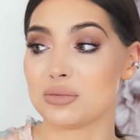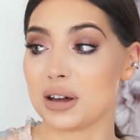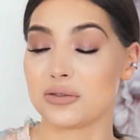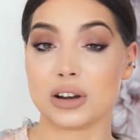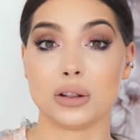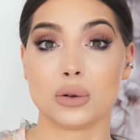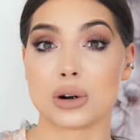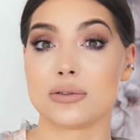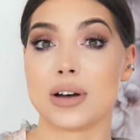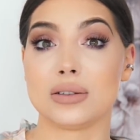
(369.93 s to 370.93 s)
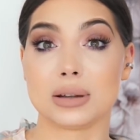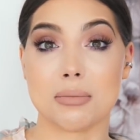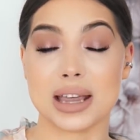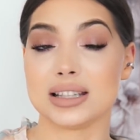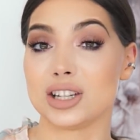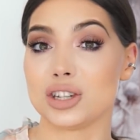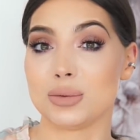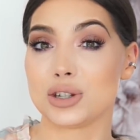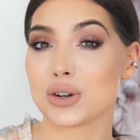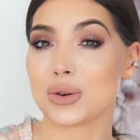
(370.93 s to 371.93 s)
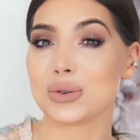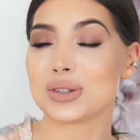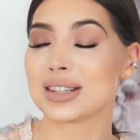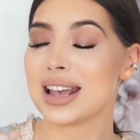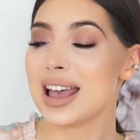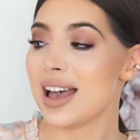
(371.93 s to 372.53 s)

My friend Laura found amazing Jimmy Choo's.